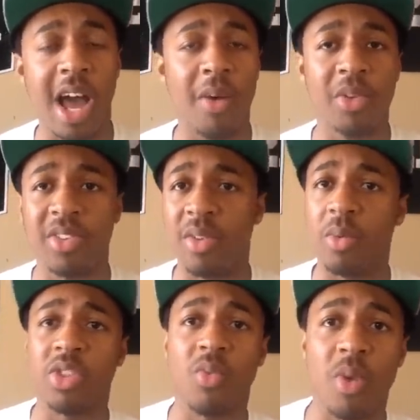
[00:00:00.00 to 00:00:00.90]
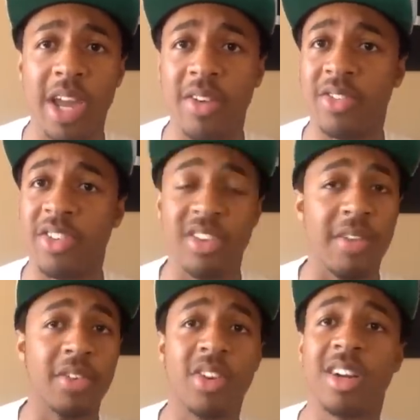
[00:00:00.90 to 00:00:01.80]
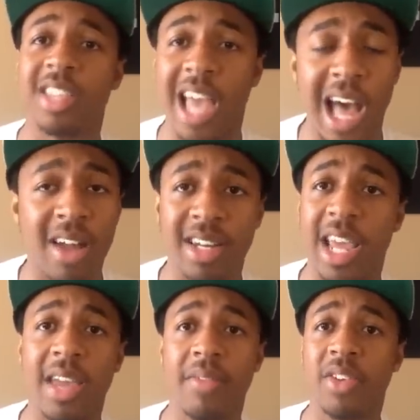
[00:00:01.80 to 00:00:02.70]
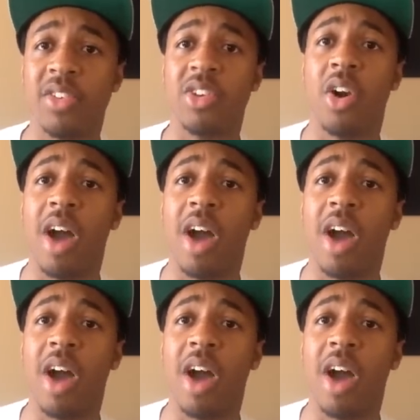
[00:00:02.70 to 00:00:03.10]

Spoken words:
how was it with the Raiders? Did you ever talk to Al Davis?